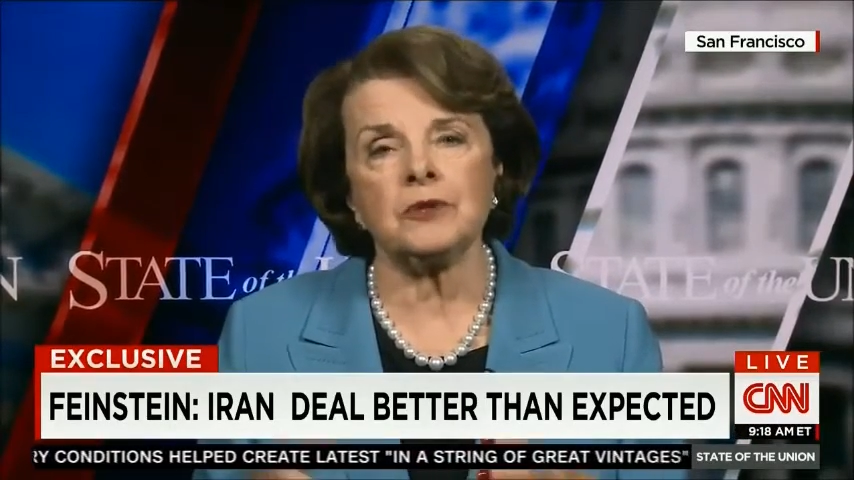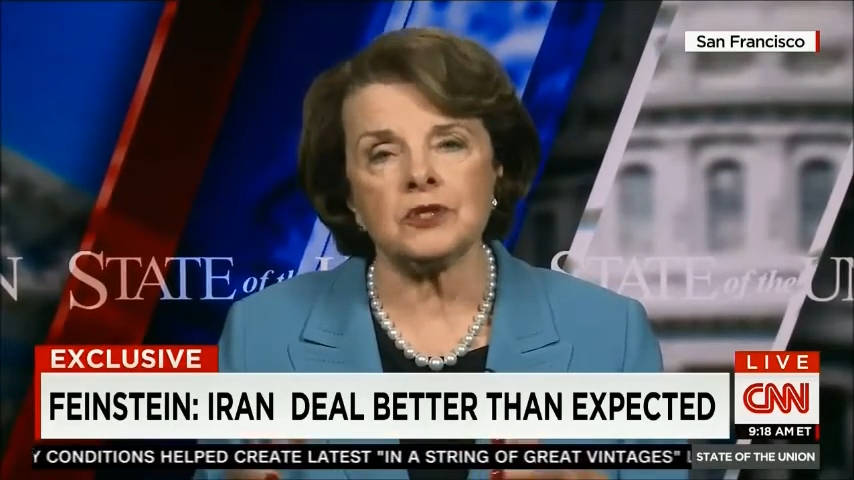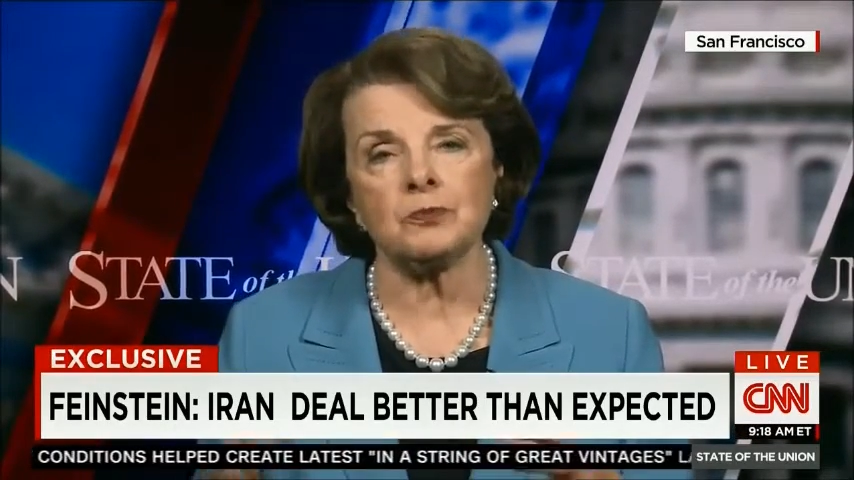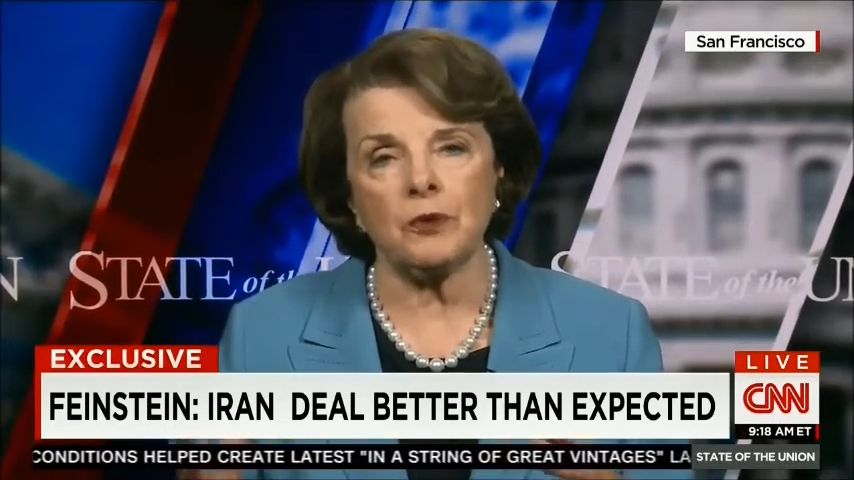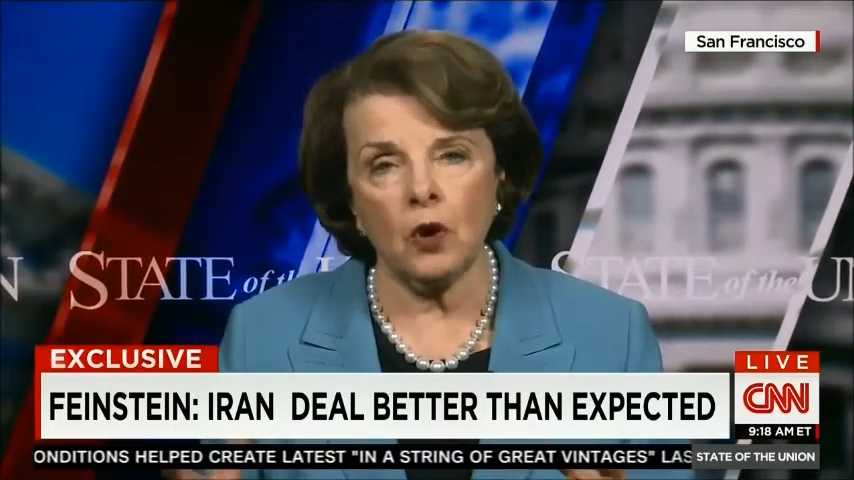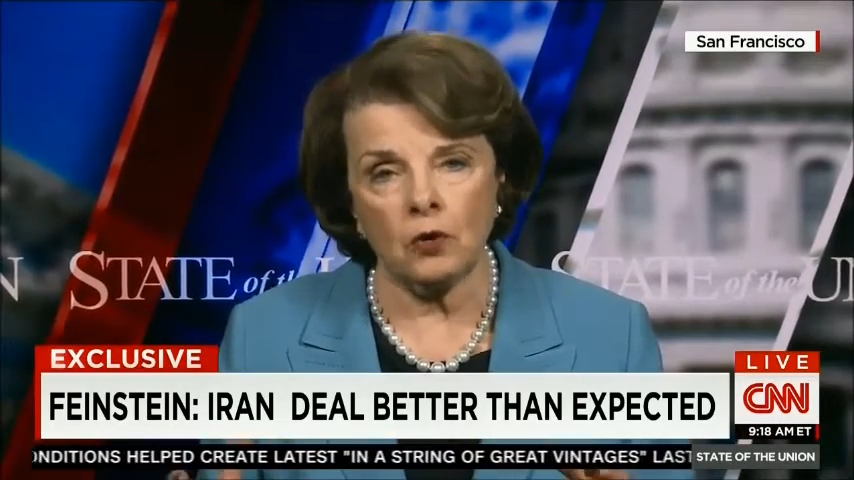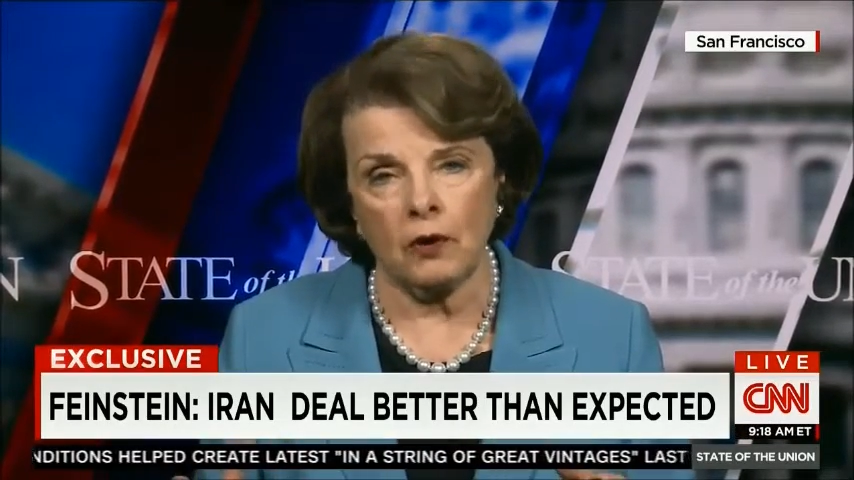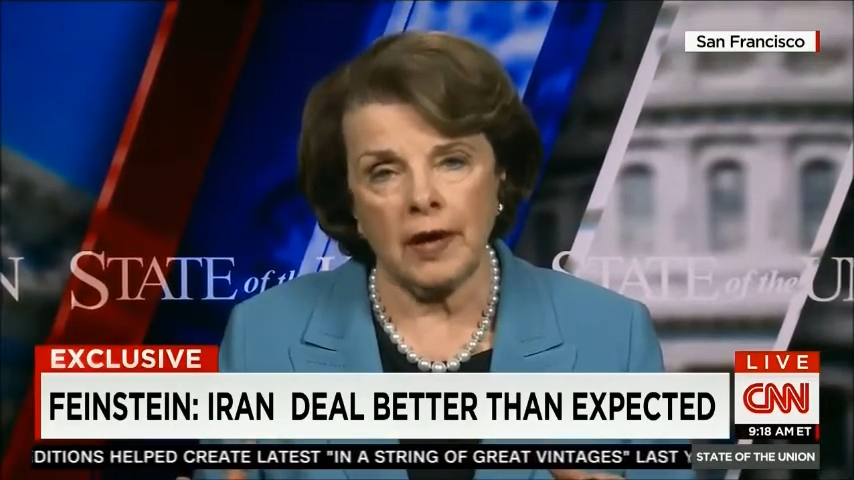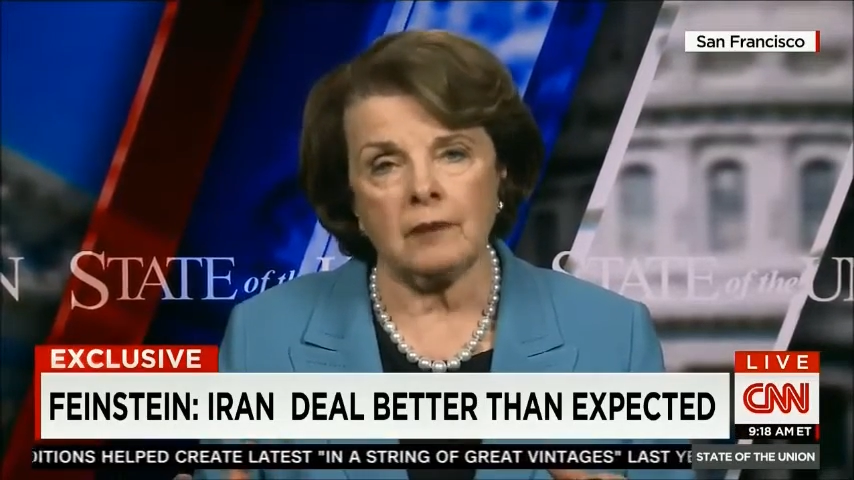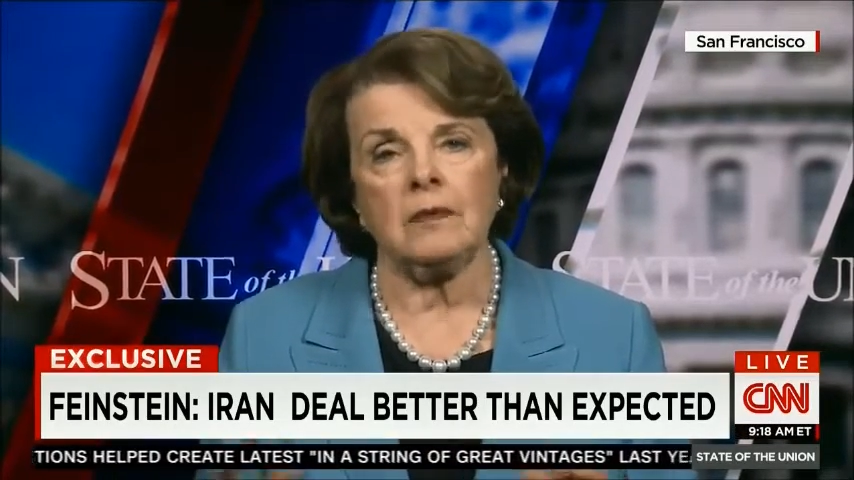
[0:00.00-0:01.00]
up this
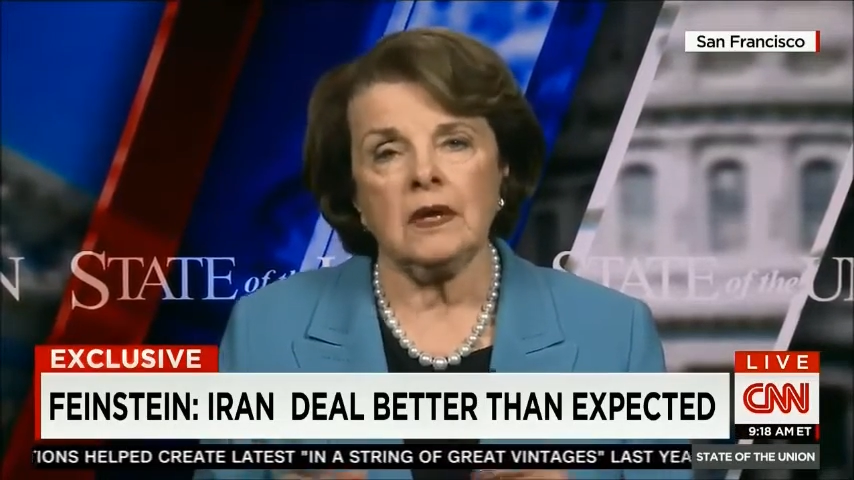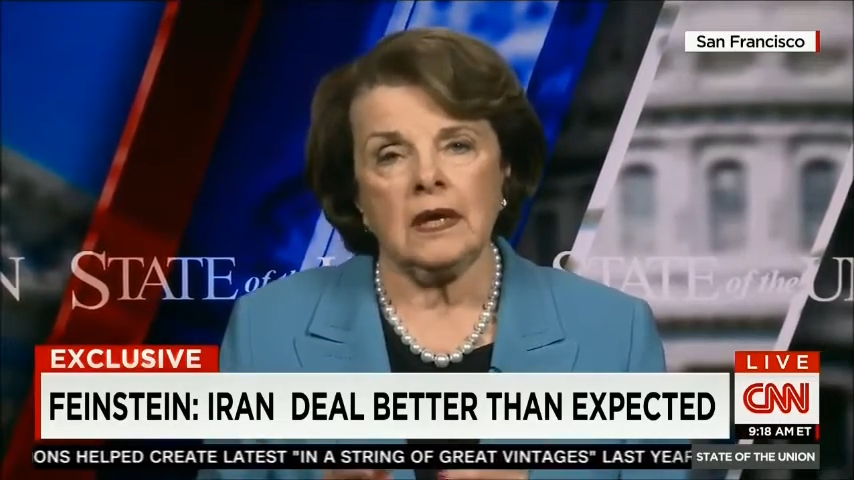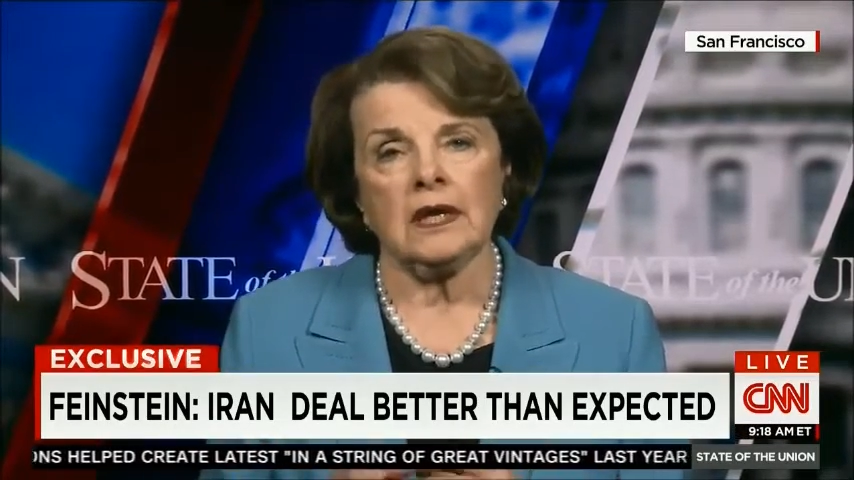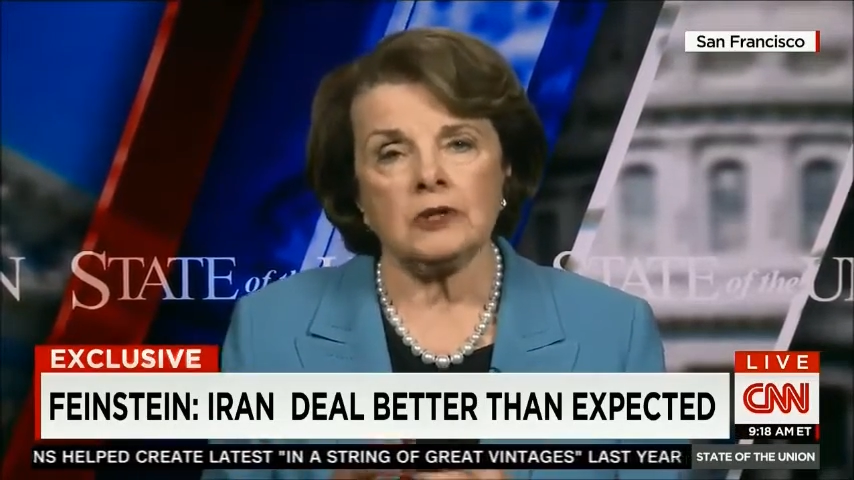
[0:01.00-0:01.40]
program